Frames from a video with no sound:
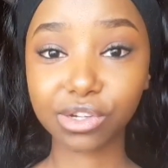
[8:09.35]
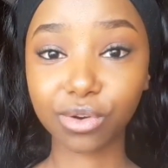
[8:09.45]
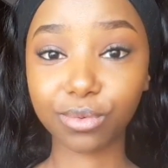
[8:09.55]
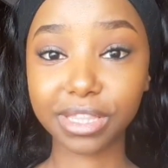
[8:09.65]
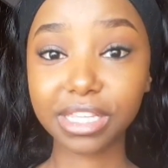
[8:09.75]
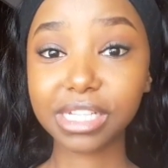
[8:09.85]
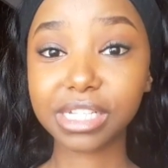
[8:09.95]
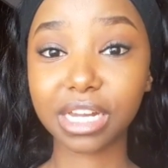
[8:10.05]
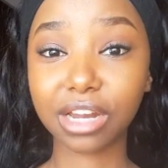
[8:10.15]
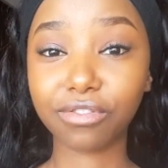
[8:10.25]
So with
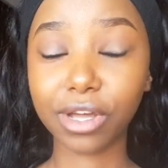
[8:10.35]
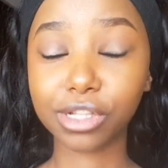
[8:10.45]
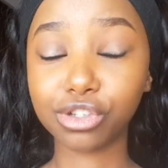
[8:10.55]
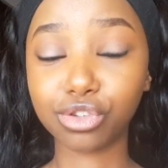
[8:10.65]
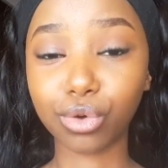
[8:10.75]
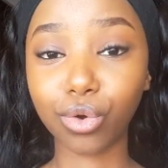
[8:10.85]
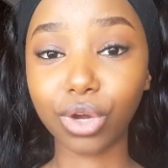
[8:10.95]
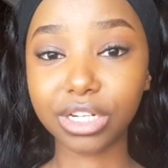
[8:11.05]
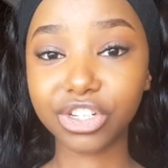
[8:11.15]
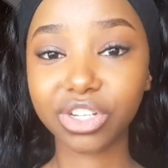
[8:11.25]
this, I'd advise you to
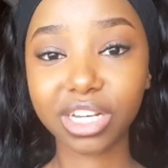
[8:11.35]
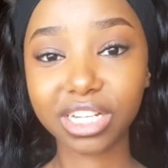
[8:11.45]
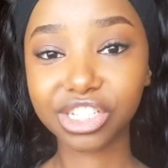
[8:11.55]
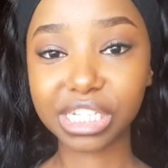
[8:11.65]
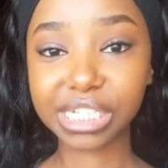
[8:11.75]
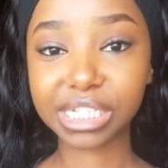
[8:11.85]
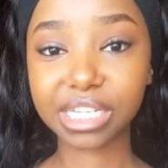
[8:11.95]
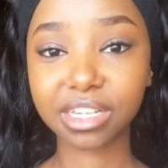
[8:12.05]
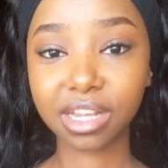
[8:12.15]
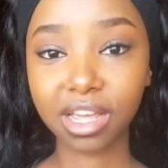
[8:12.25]
go literally
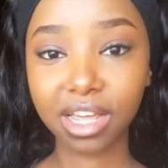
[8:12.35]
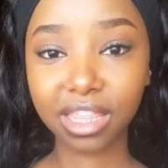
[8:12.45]
just